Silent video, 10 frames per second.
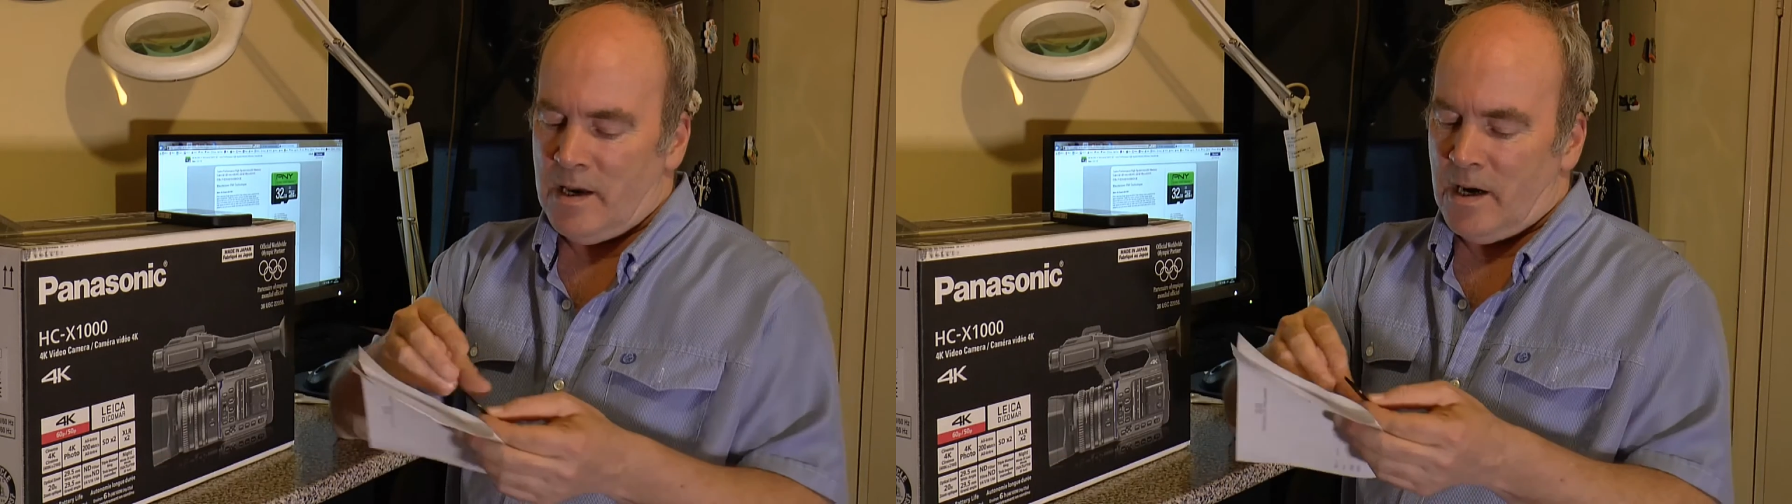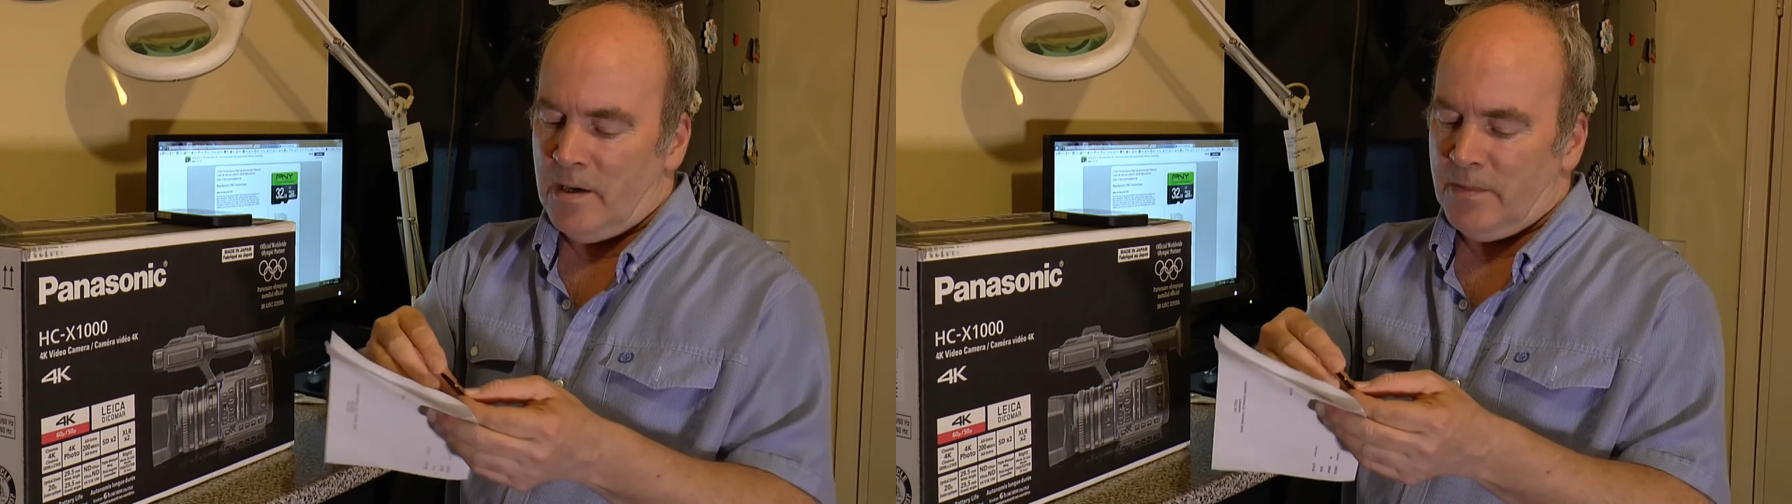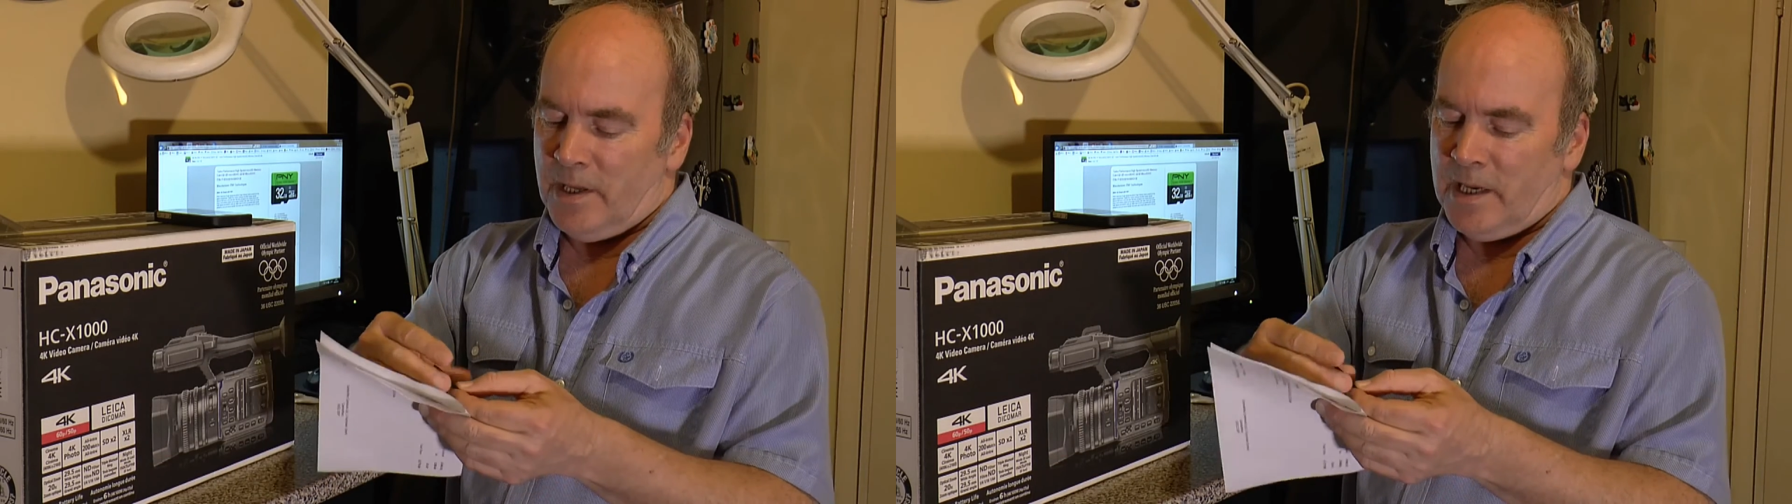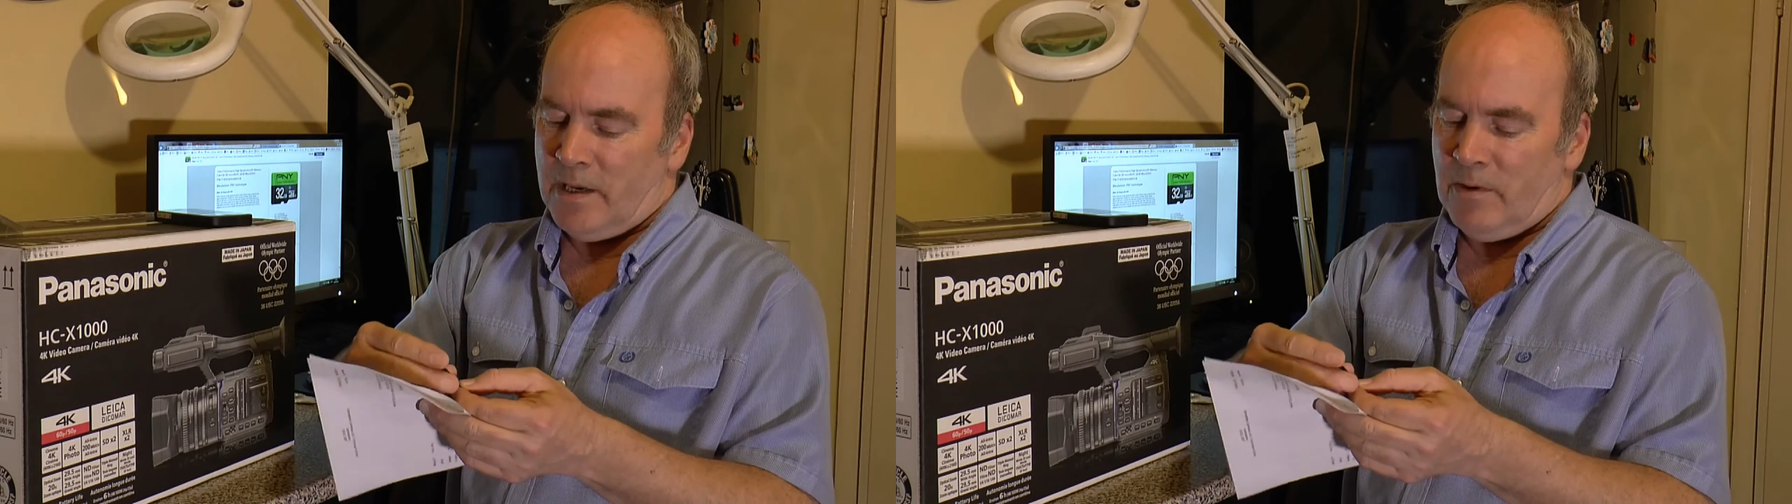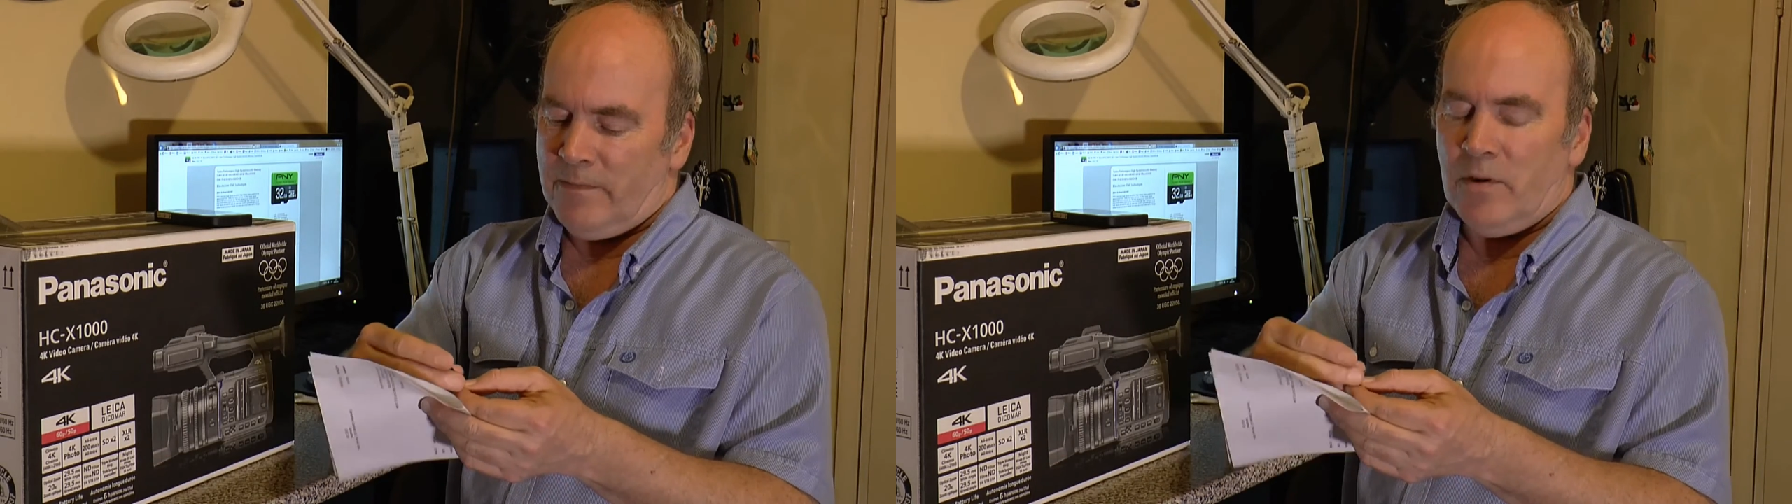I'm
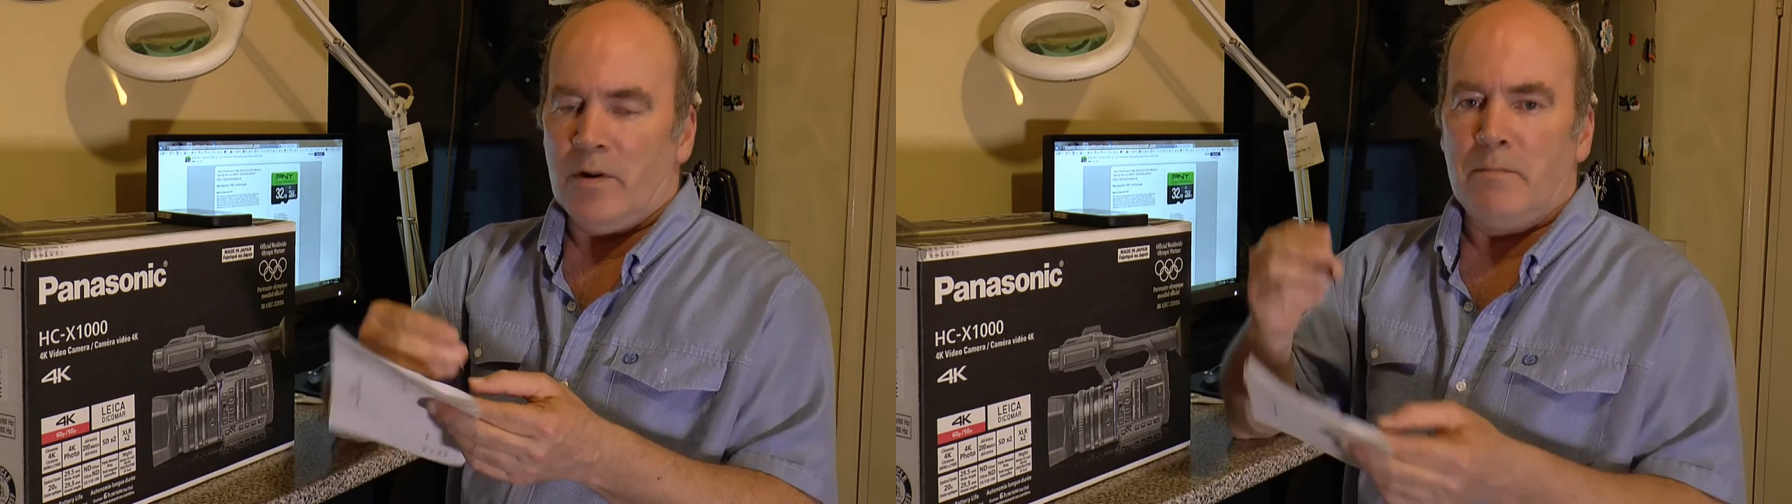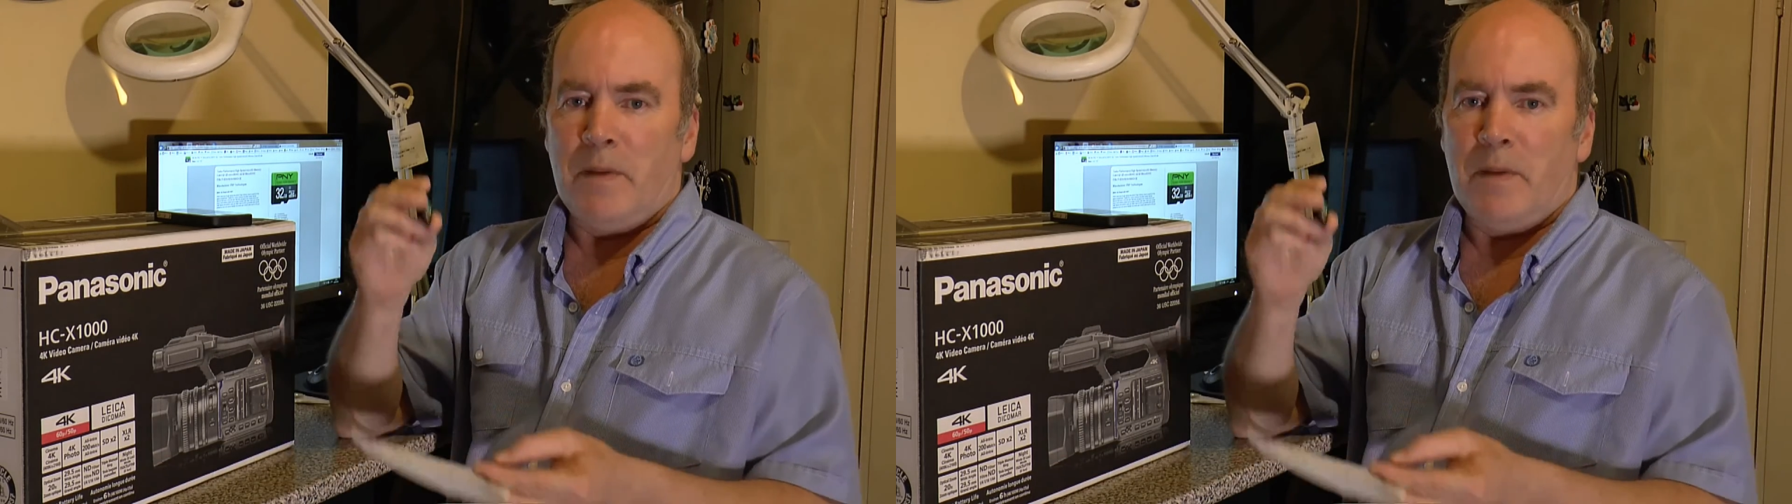thinking, well, if you've got a